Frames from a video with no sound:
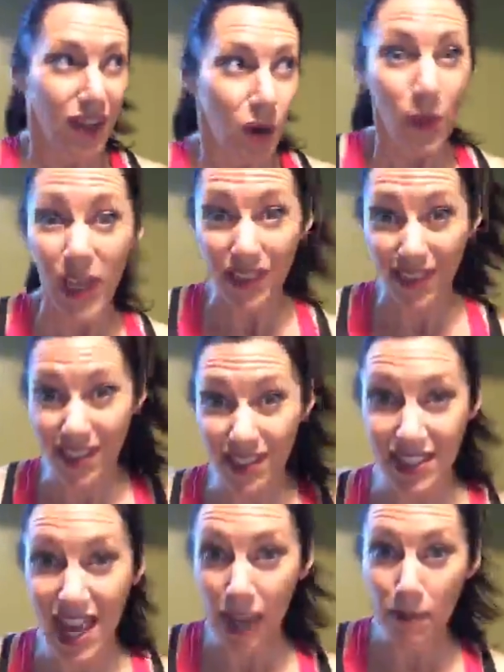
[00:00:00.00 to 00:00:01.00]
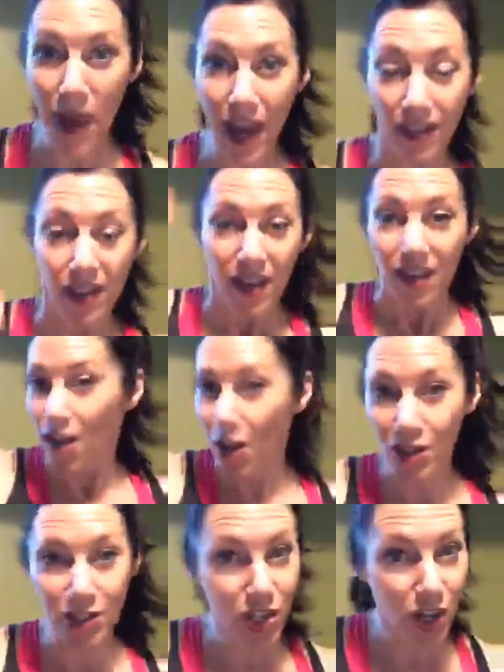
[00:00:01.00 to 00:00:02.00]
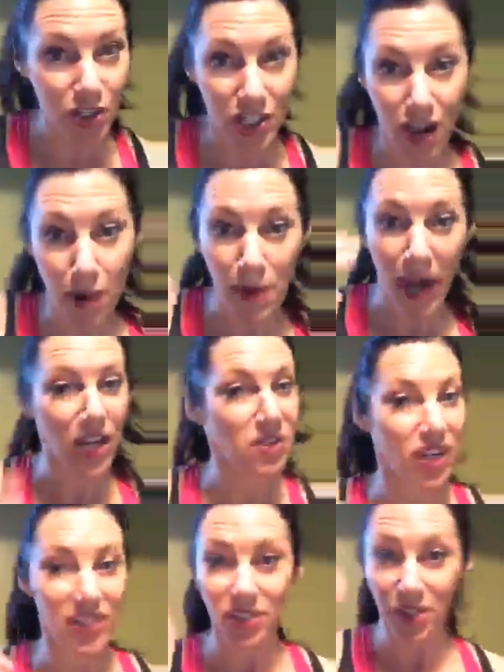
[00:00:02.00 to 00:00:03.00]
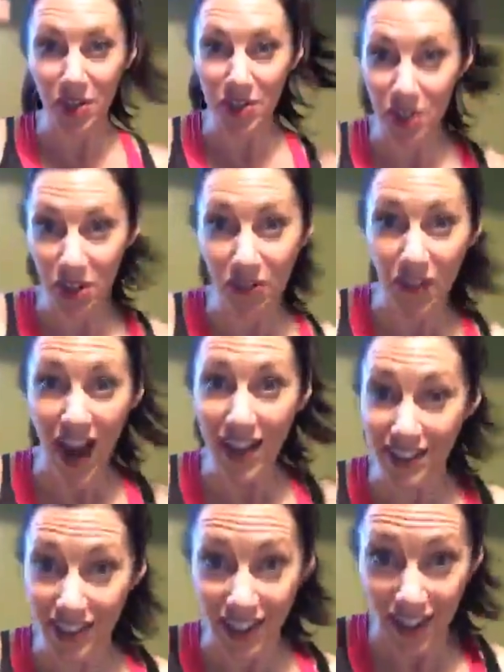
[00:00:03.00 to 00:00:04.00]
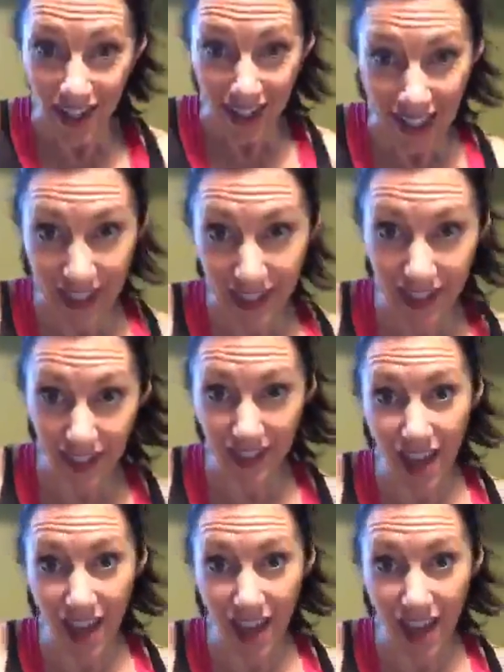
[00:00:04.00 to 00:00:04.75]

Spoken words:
wheat thin snack pack, all starchy carbohydrates, turn to sugar fast, insulin's